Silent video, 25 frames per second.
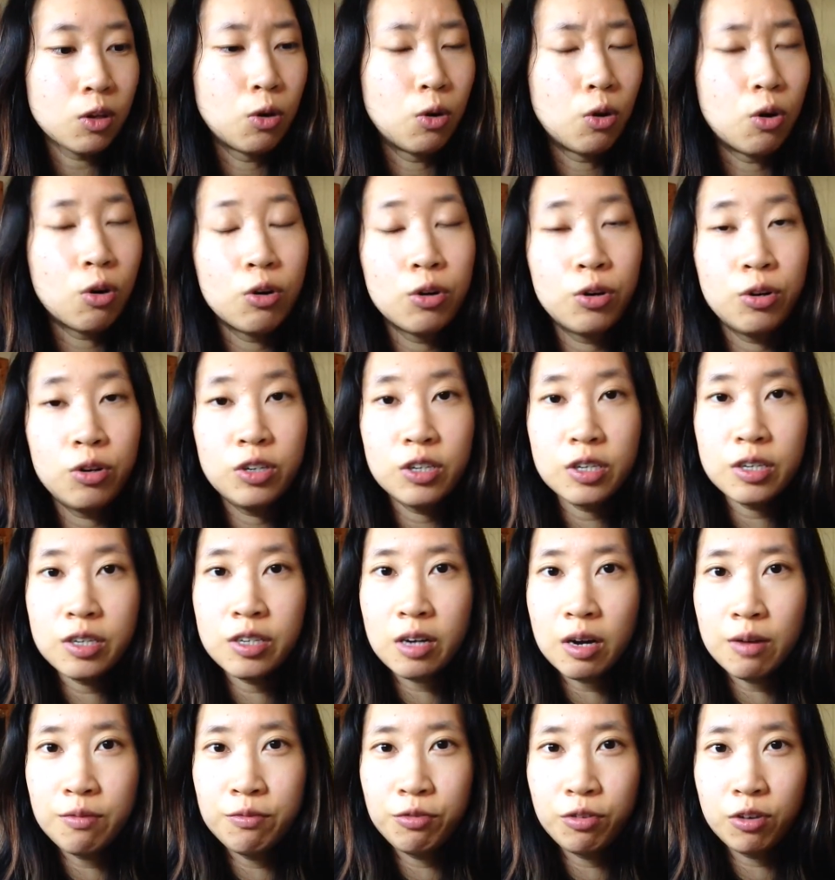or who just
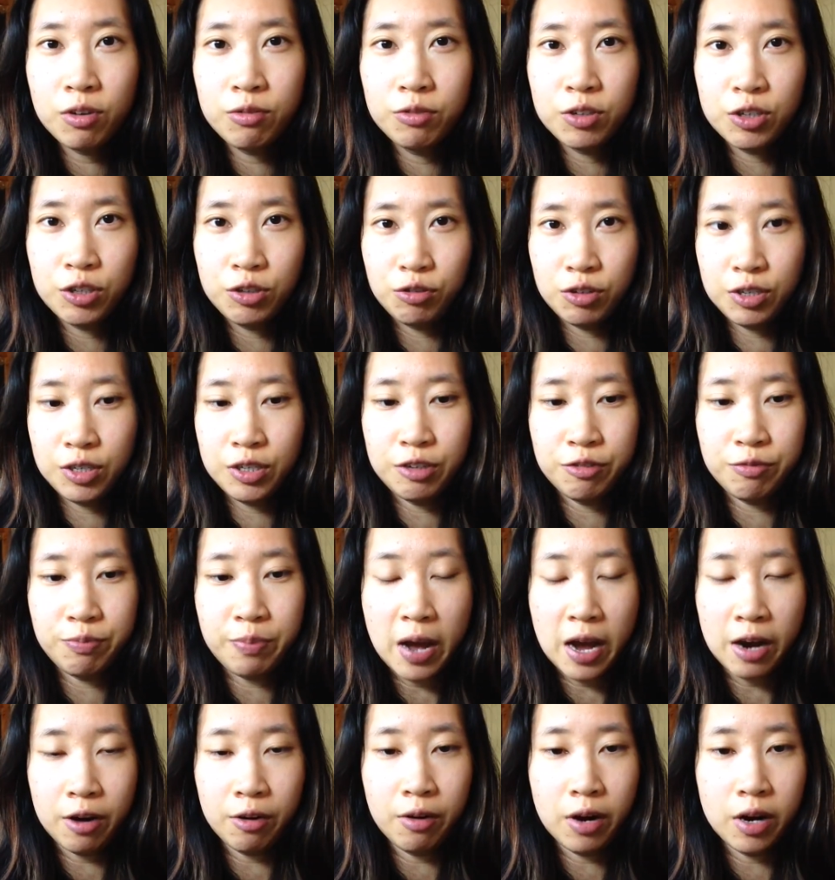come from restrictive
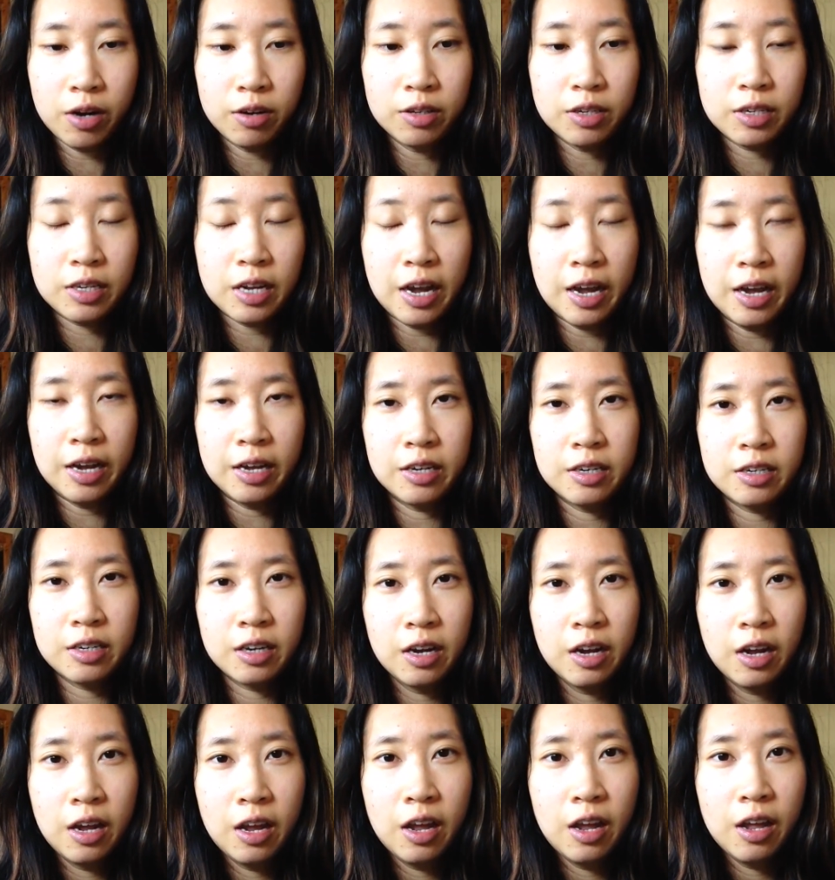backgrounds and
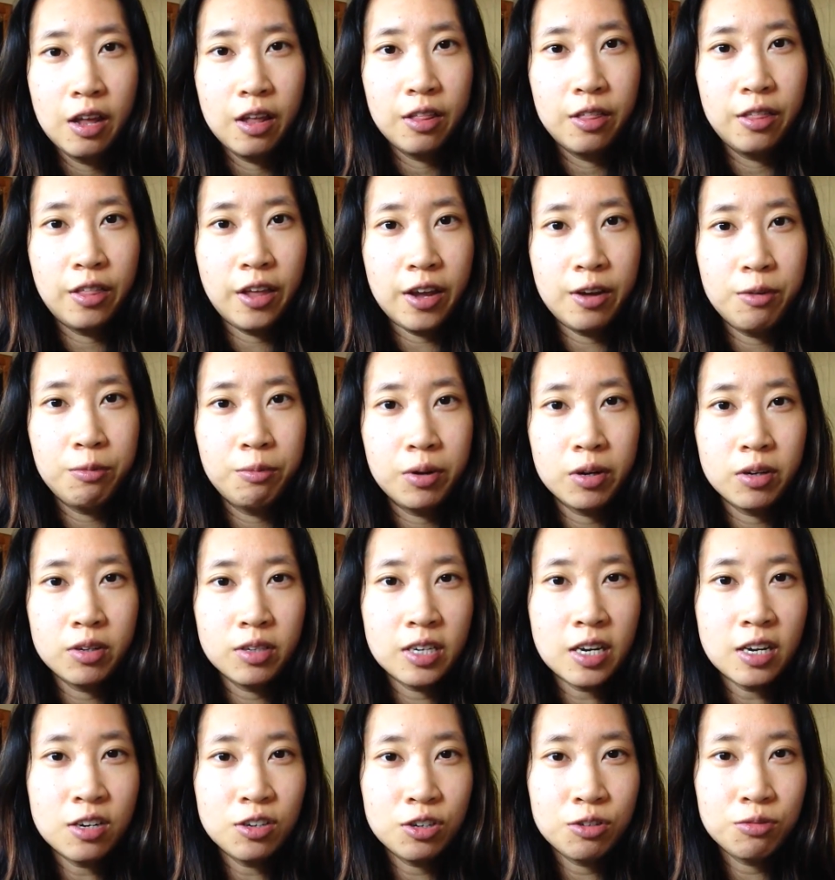they will
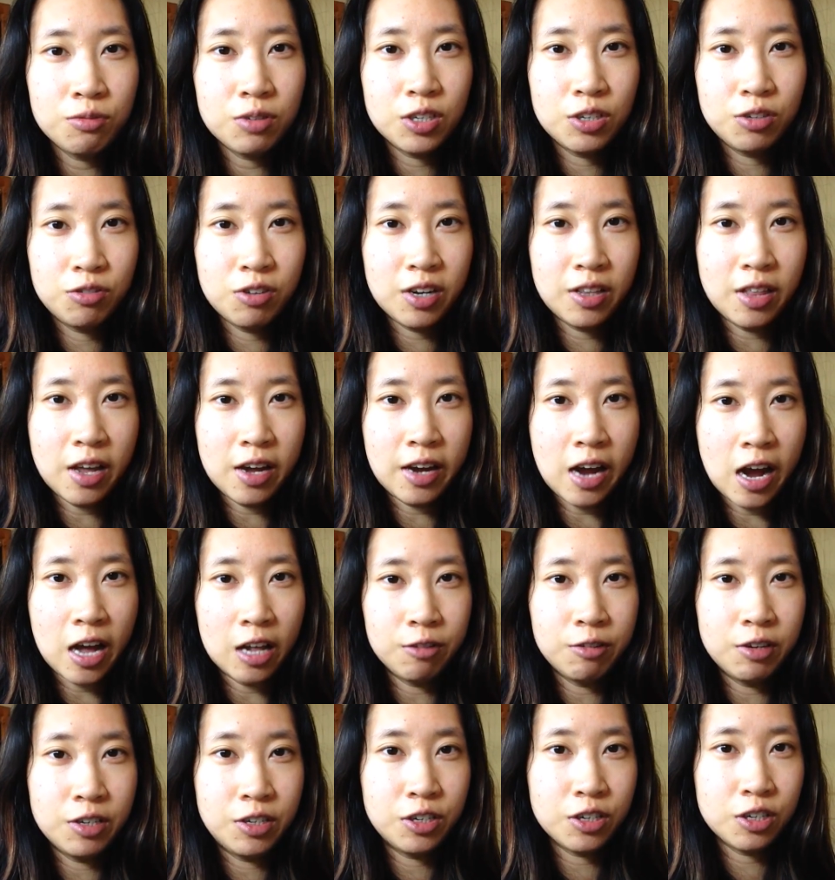tend to restrict their
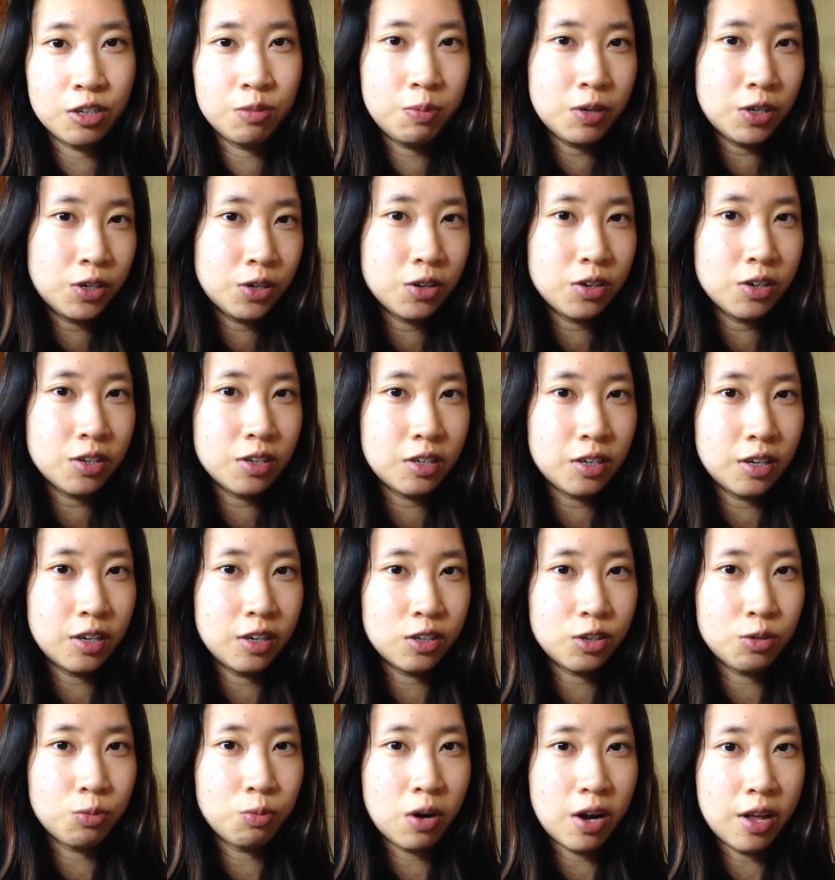calories just because
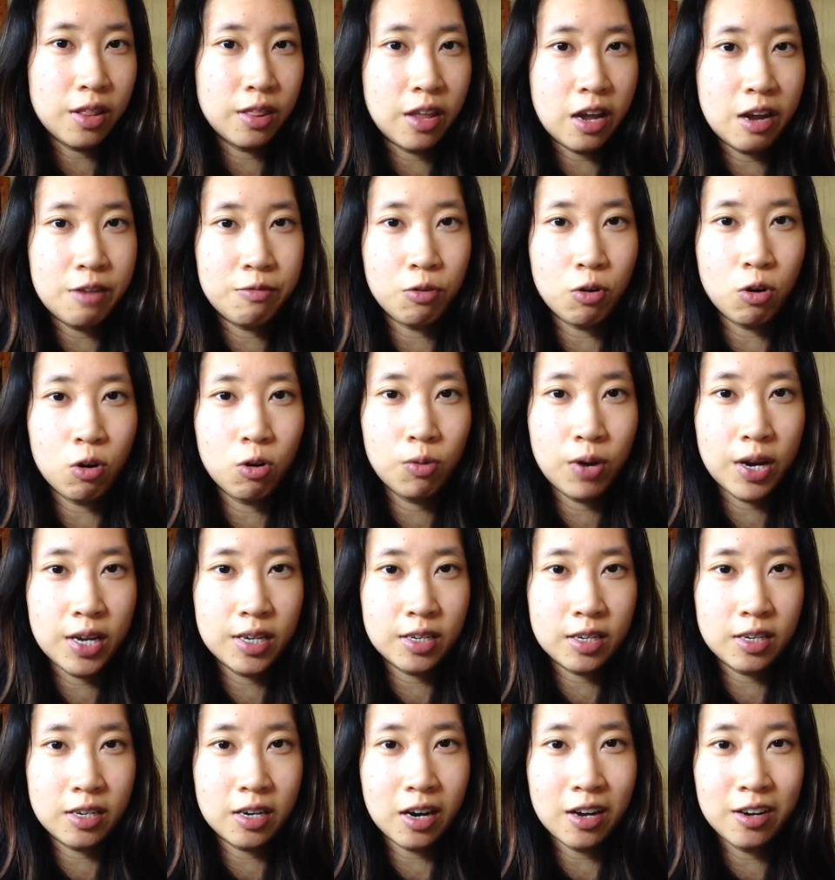it's what they've
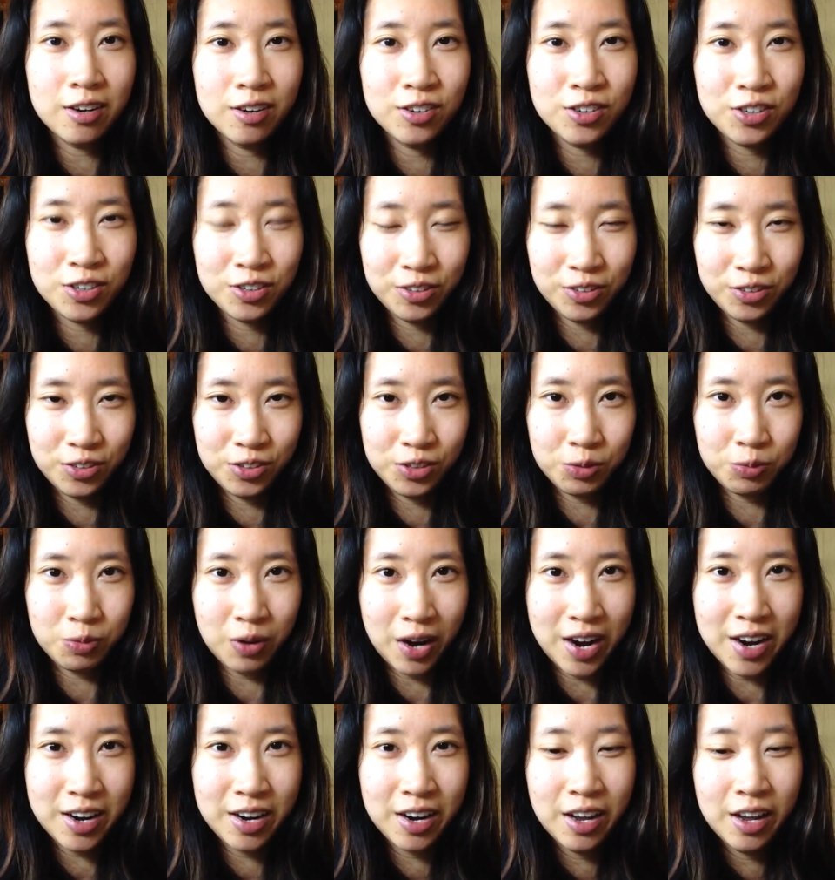always done to lose
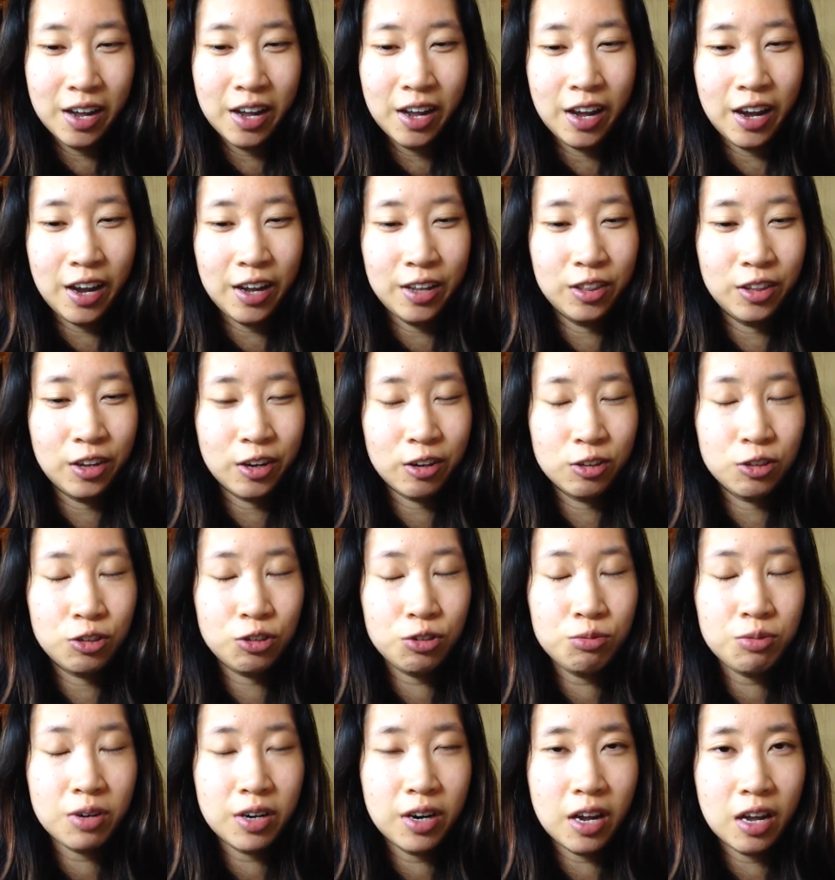weight and they'll
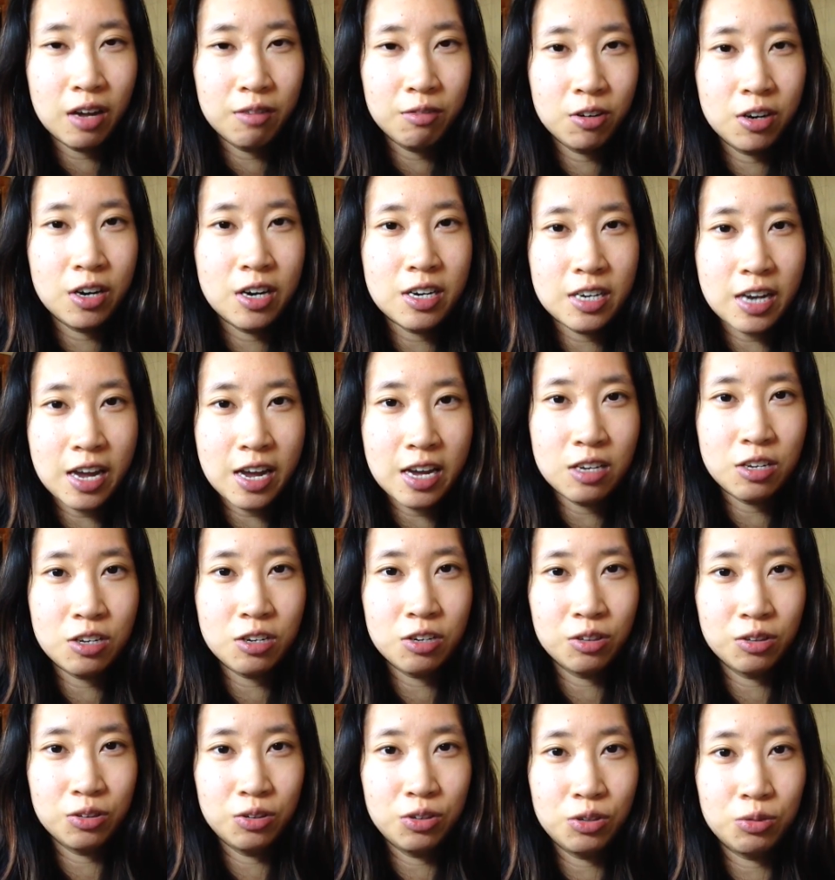do whatever it takes
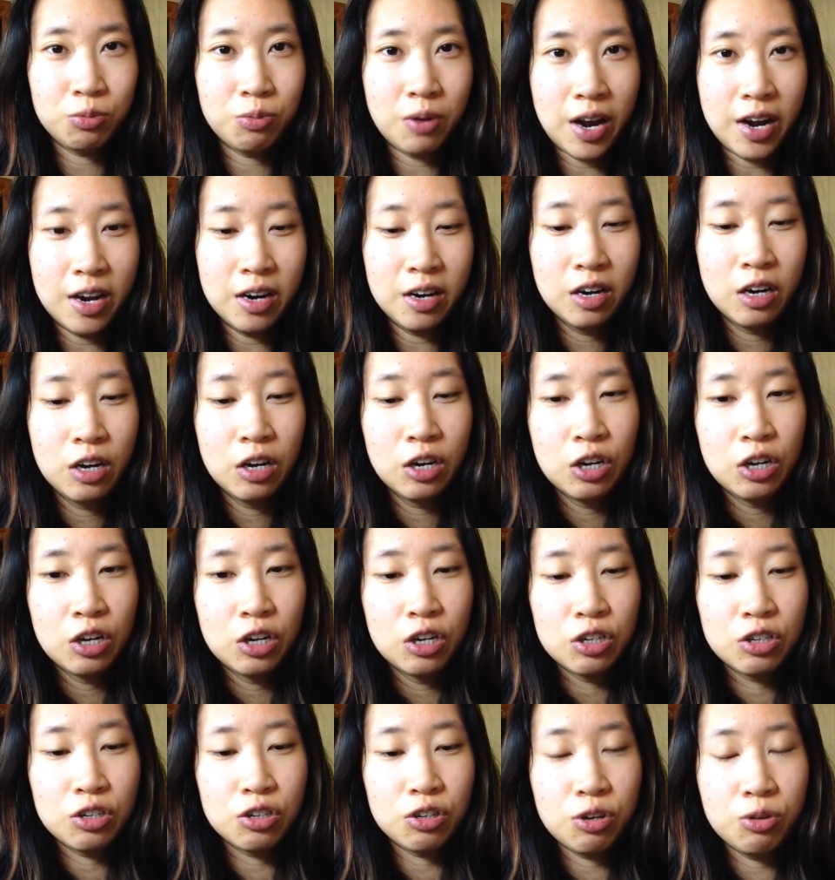to lose weight.
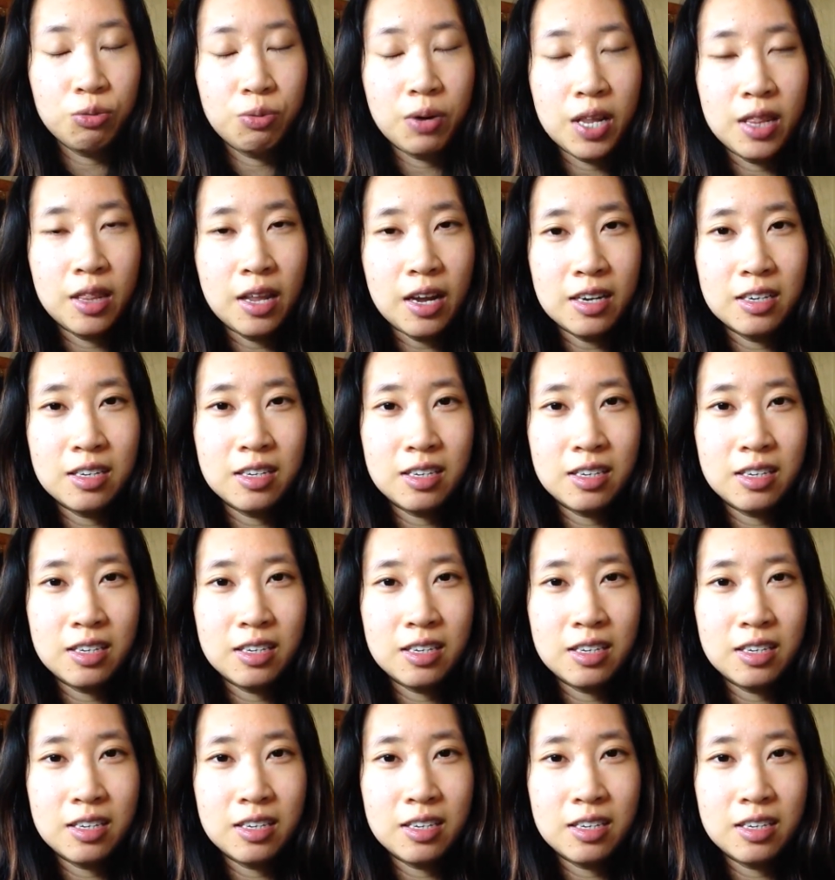So when they